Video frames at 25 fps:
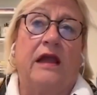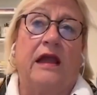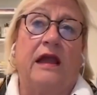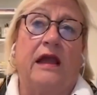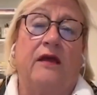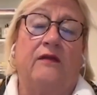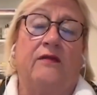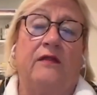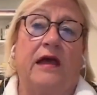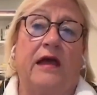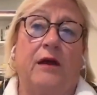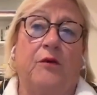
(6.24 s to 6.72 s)

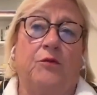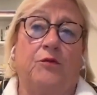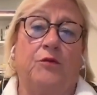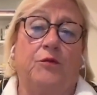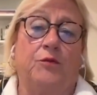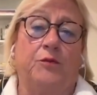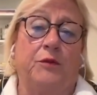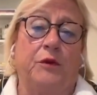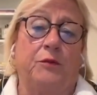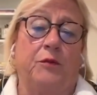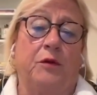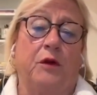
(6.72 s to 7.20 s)
And that will
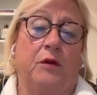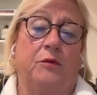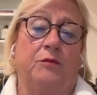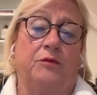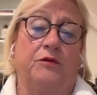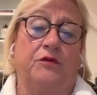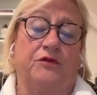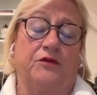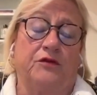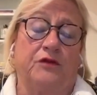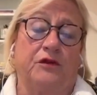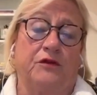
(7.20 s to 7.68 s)
be
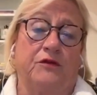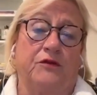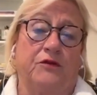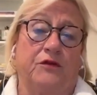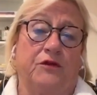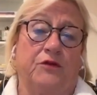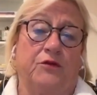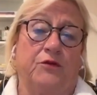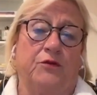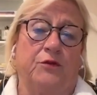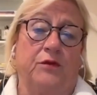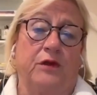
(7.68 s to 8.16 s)
published in a
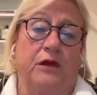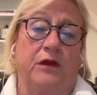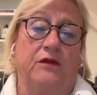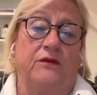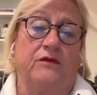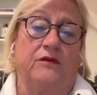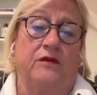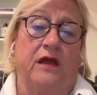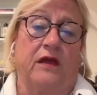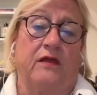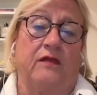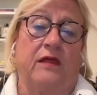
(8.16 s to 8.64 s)
few weeks.
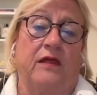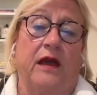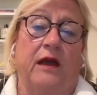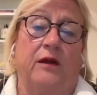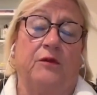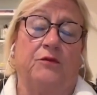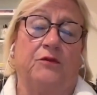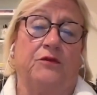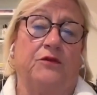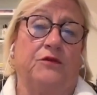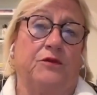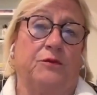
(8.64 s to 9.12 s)
And that
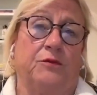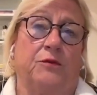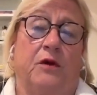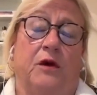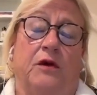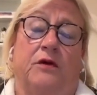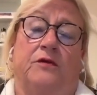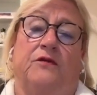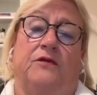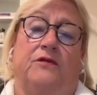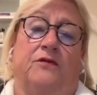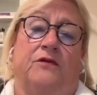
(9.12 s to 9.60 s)
was a
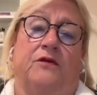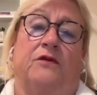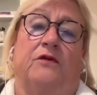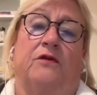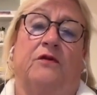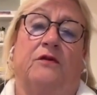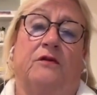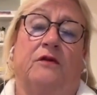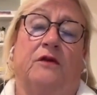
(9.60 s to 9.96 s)
monster.